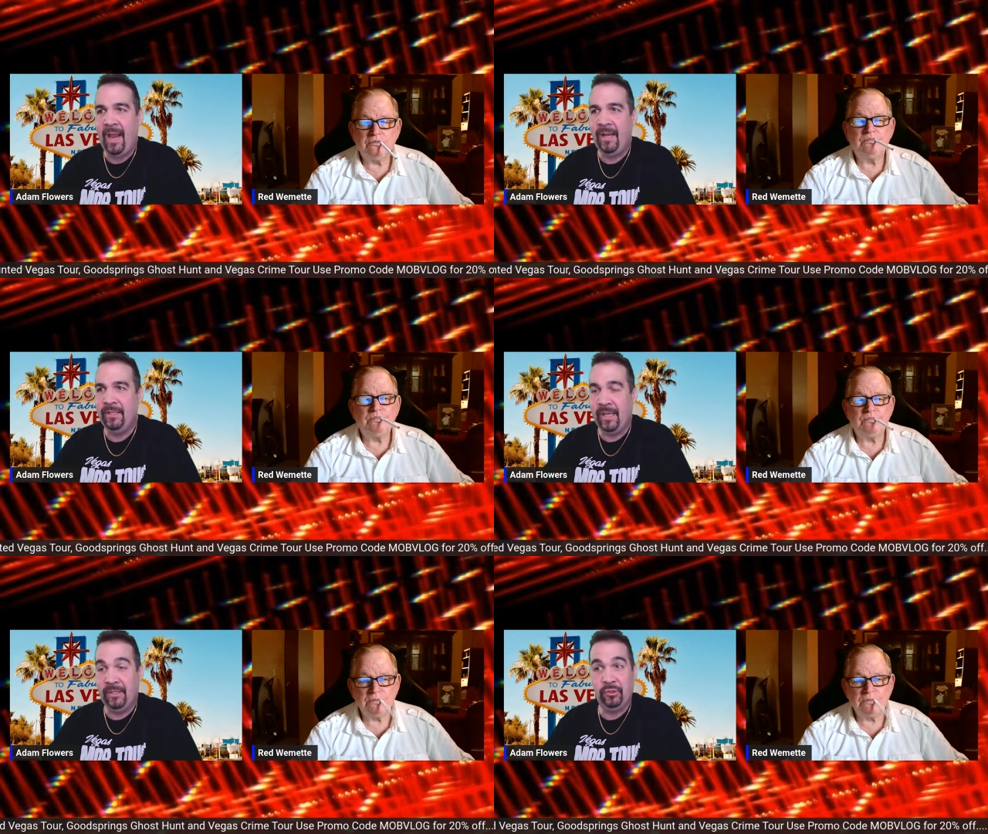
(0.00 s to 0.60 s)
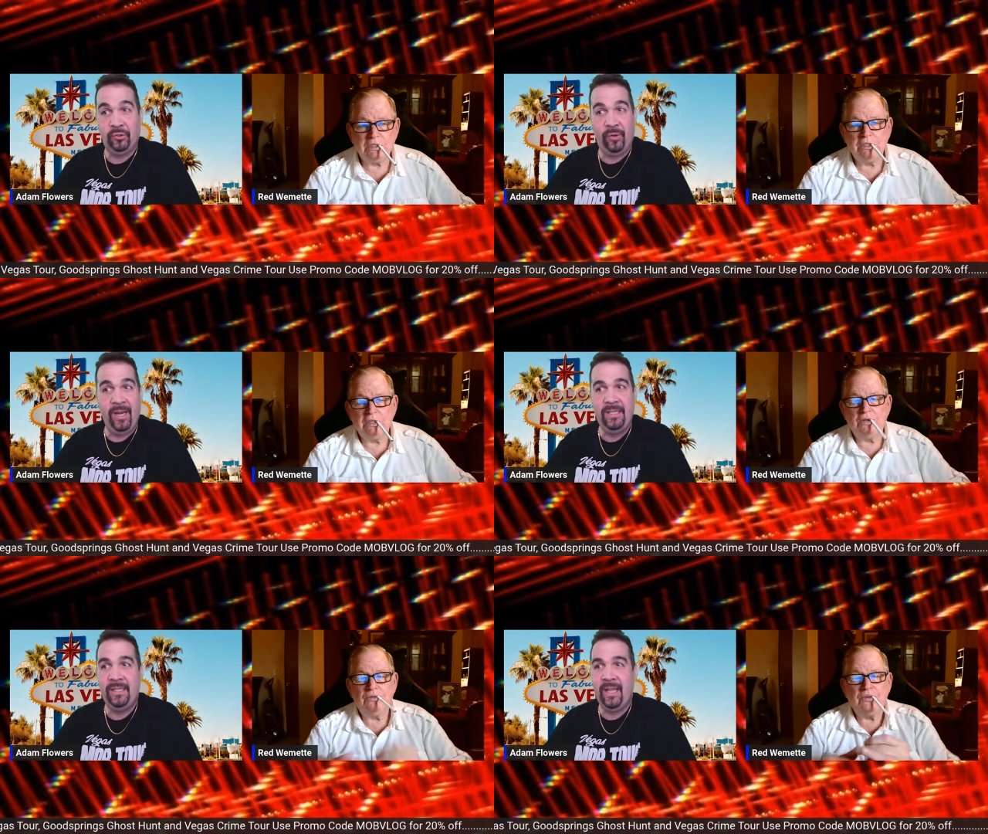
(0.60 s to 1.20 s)
Speaker 1: I, it's
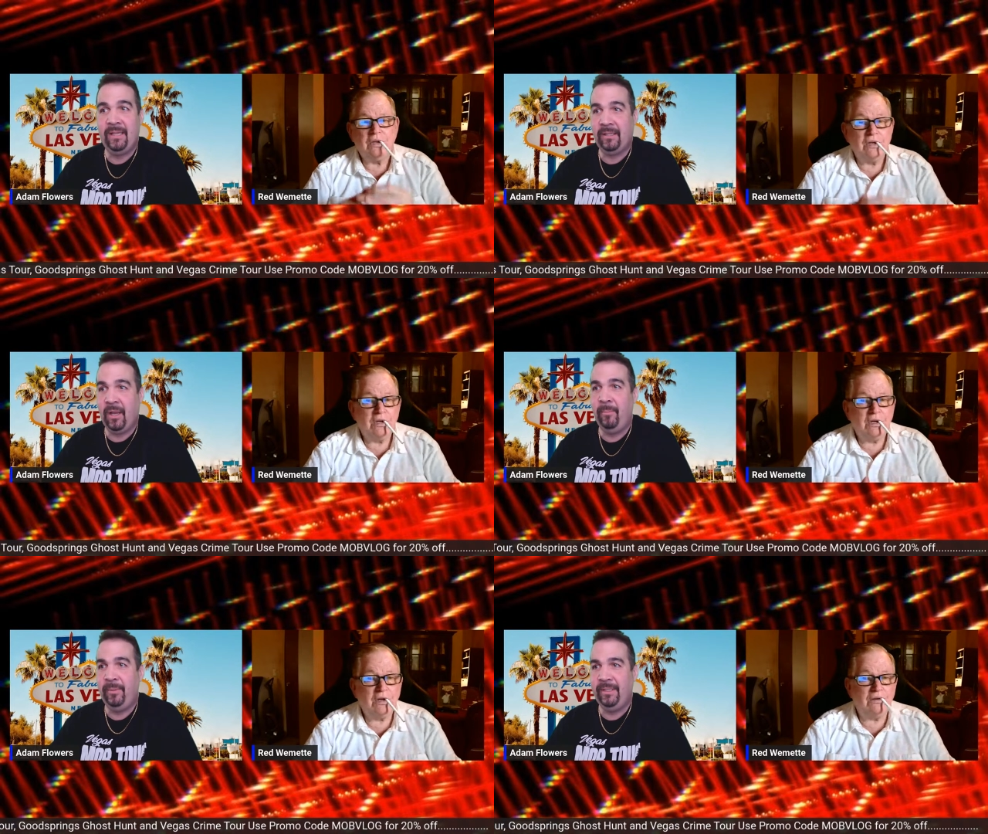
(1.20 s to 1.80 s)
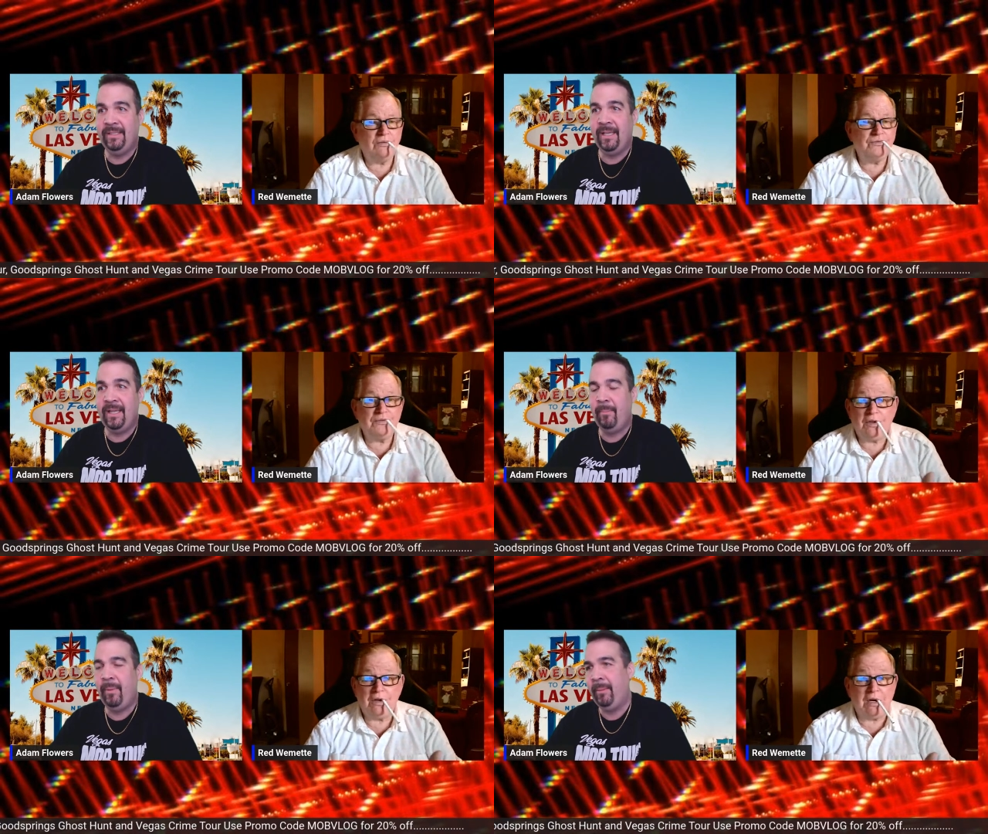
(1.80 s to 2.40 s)
crazy that the company did that.
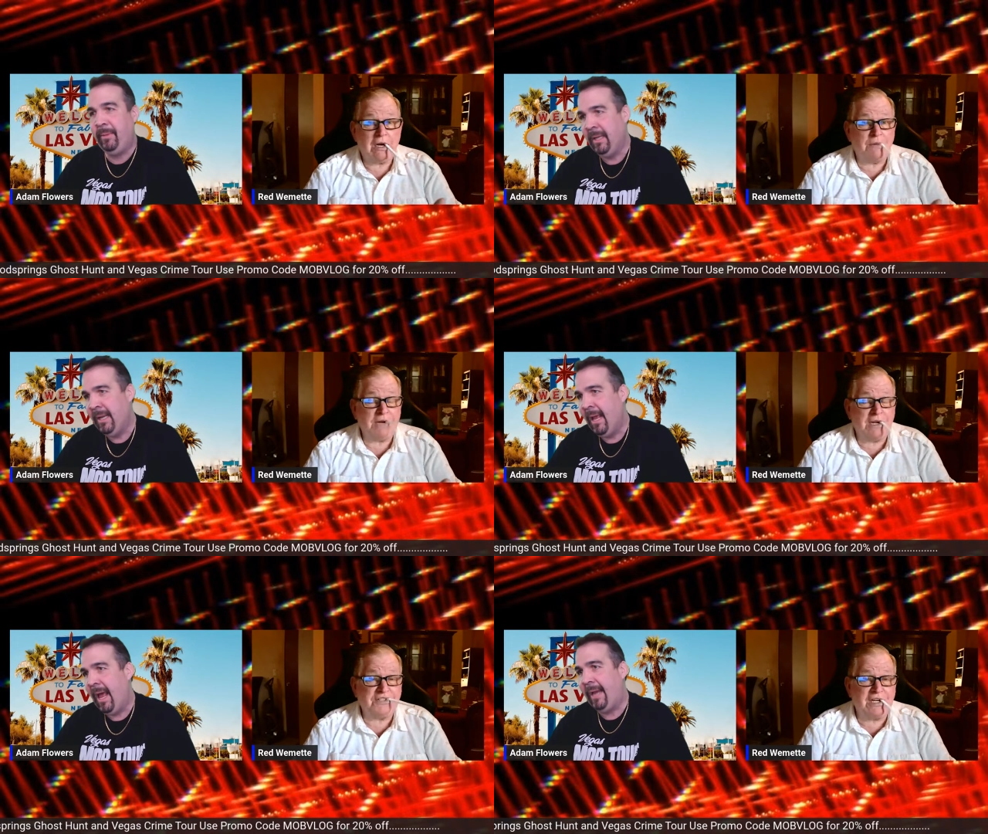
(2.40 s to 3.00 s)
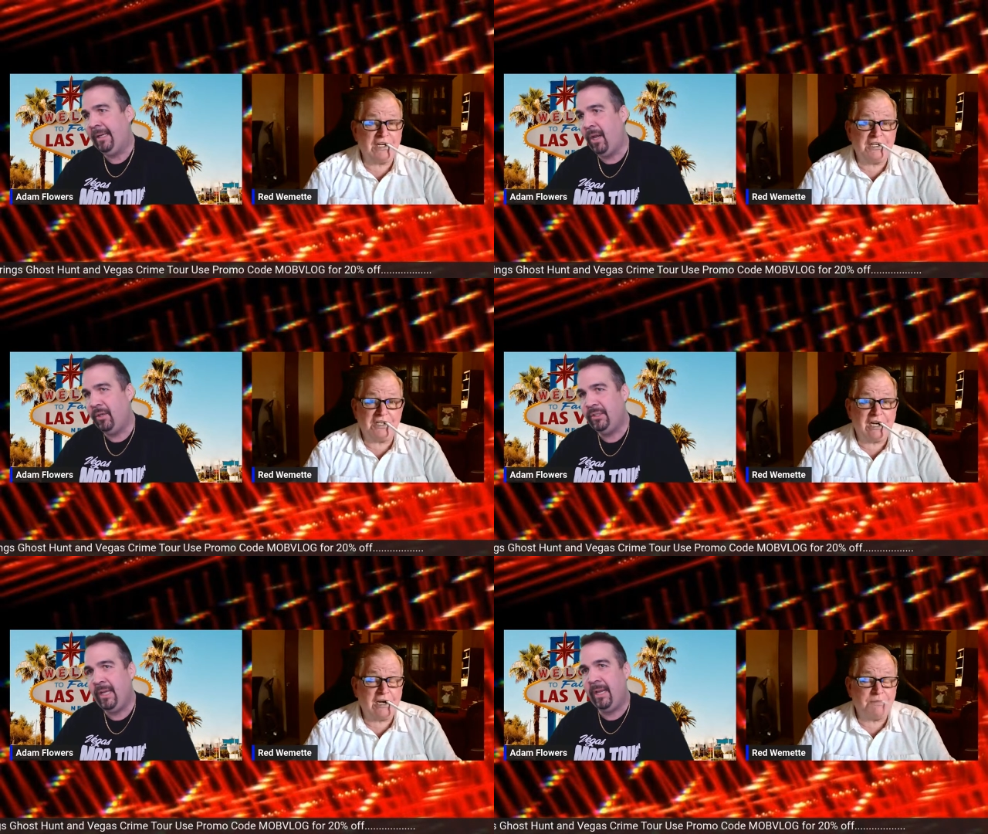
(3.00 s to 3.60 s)
But I mean,
Speaker 2: I'm I not can
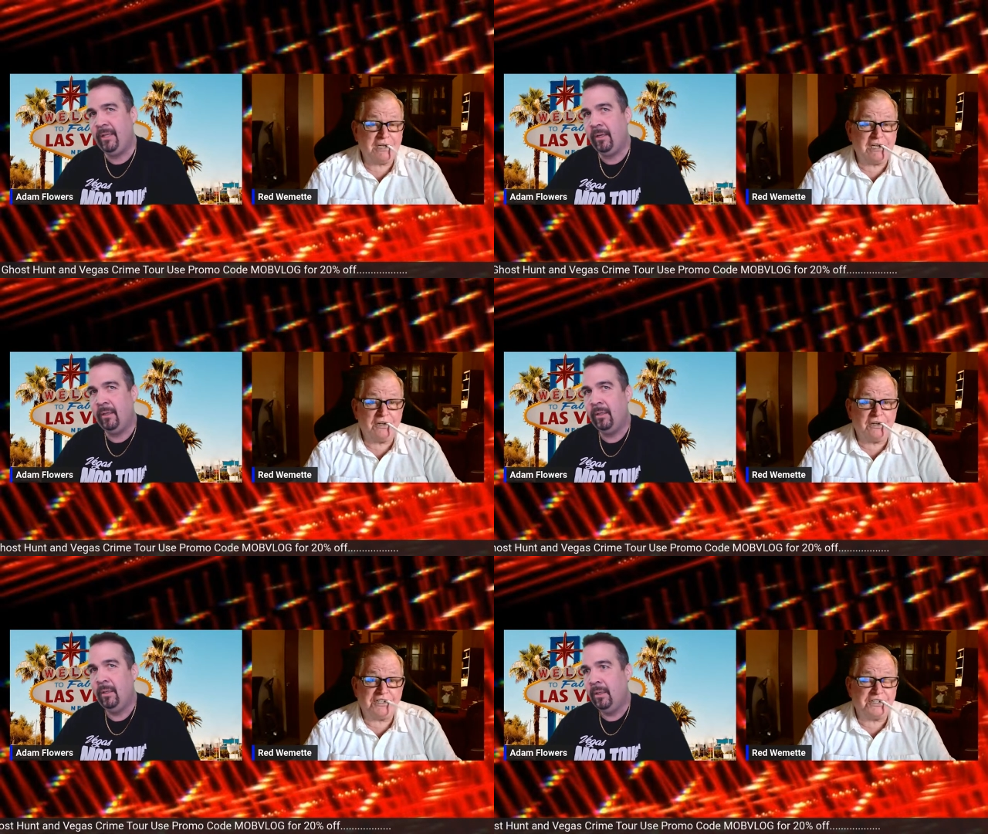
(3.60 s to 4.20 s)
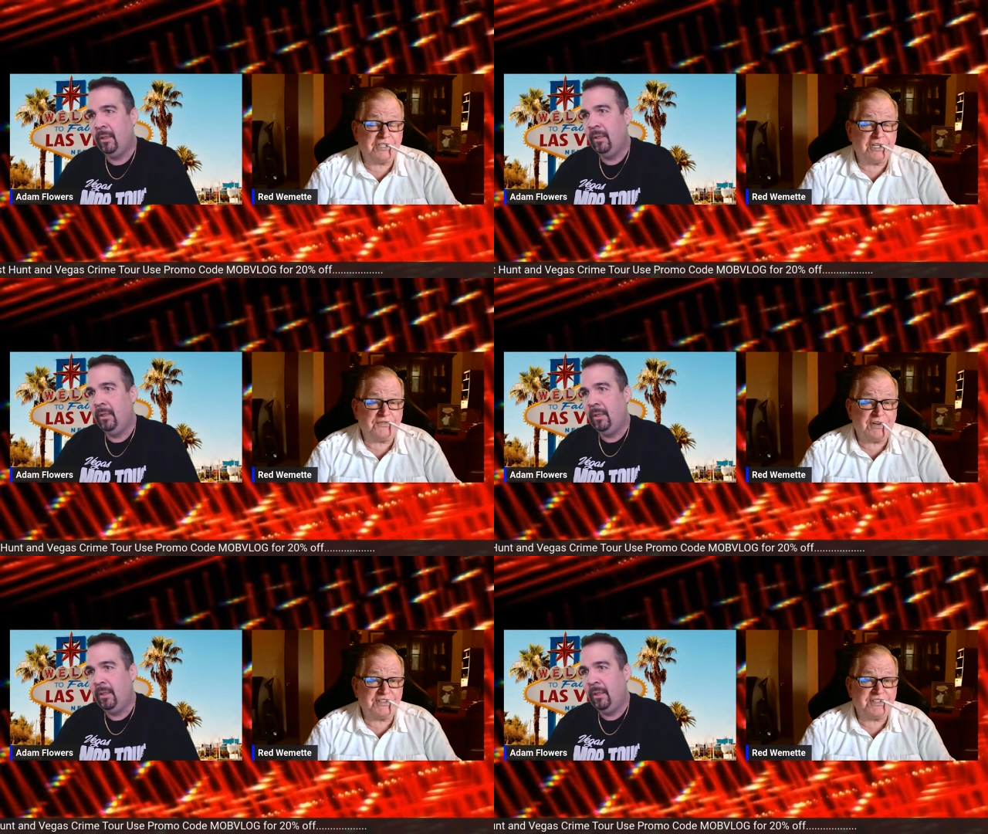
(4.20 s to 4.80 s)
understand. It didn't happen either. I just said
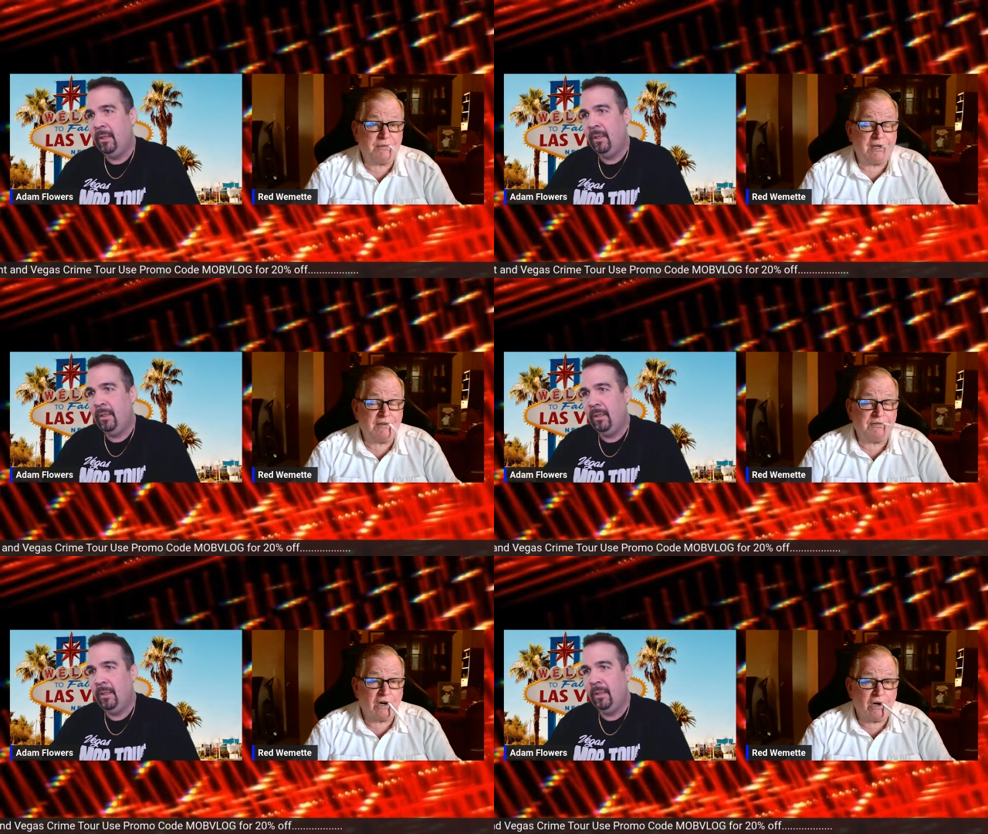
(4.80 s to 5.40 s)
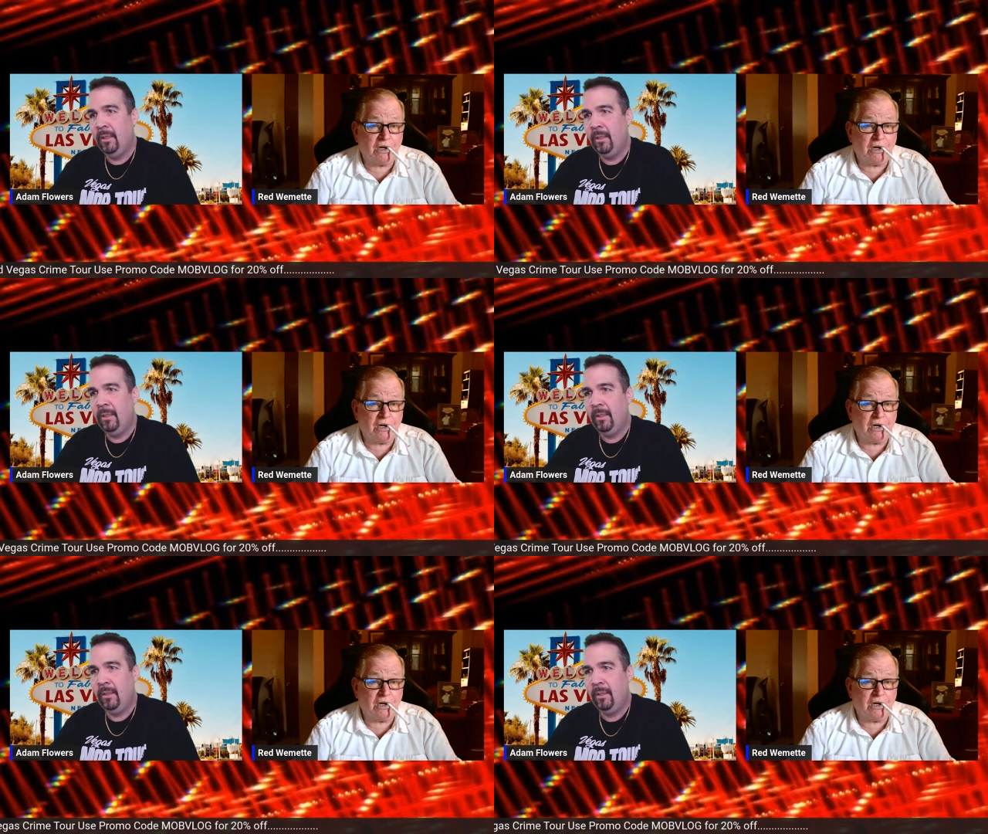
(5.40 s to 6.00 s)
the first time I ever heard of
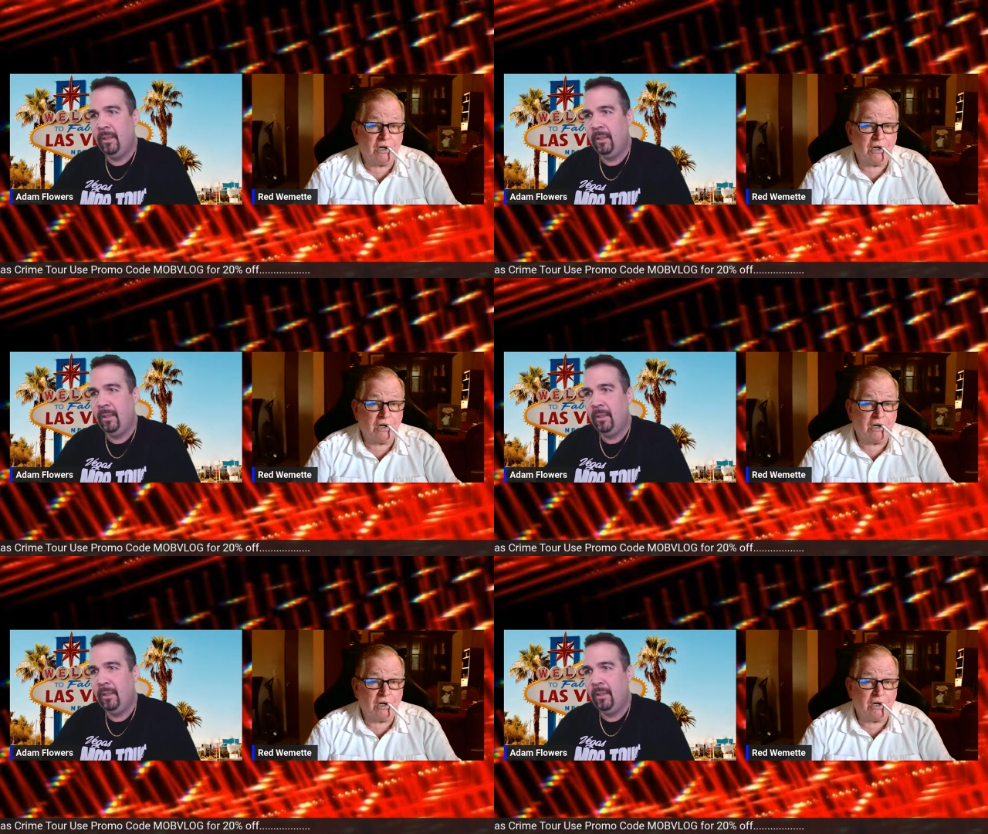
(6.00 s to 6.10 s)
it.